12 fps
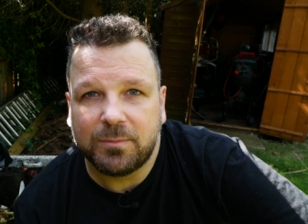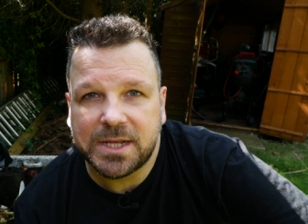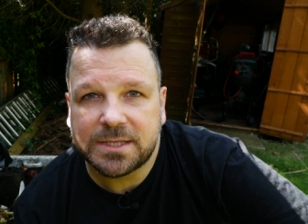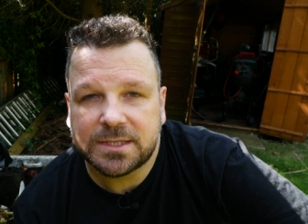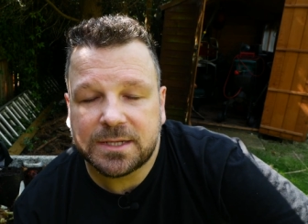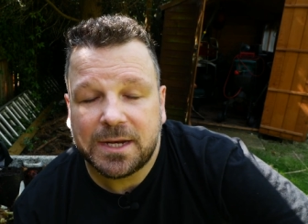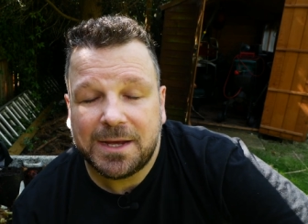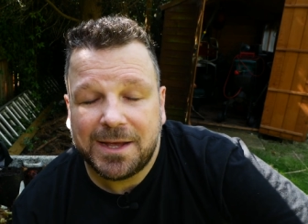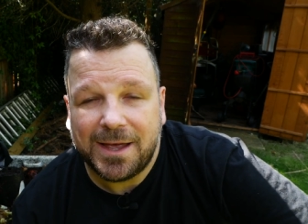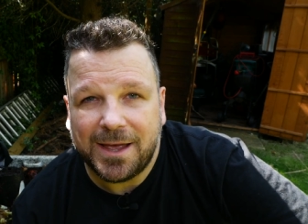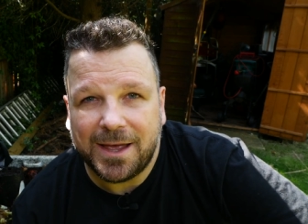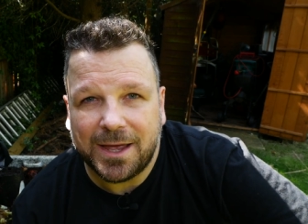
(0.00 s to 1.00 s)
months
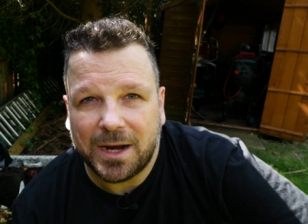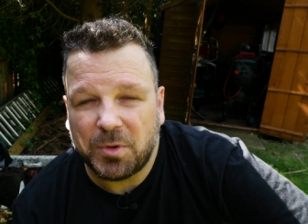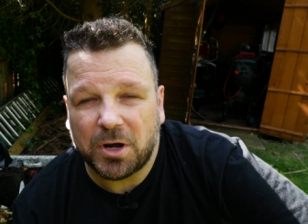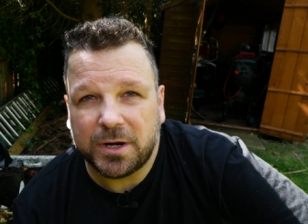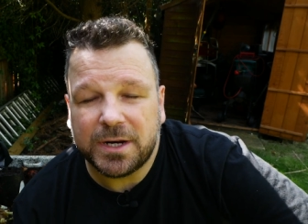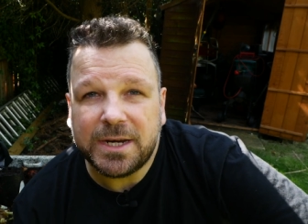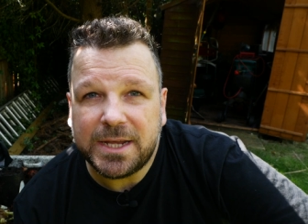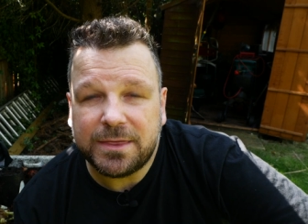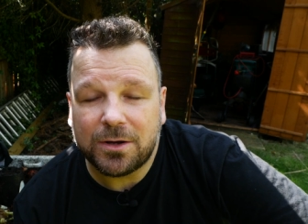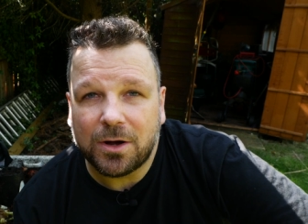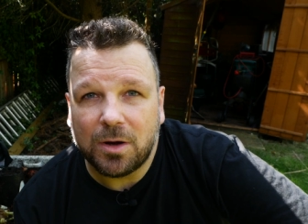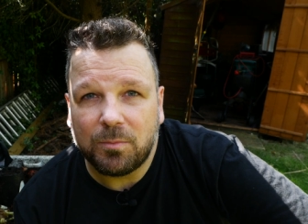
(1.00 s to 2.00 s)
and I'm not going to need
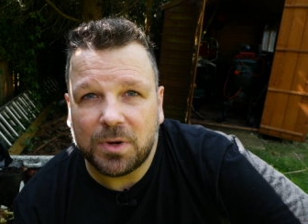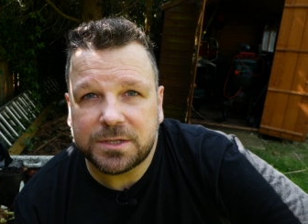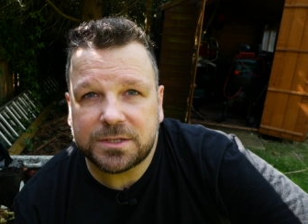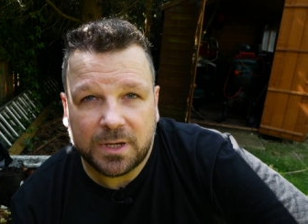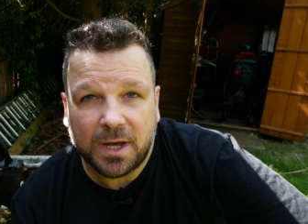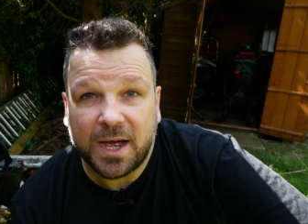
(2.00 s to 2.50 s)
the compost.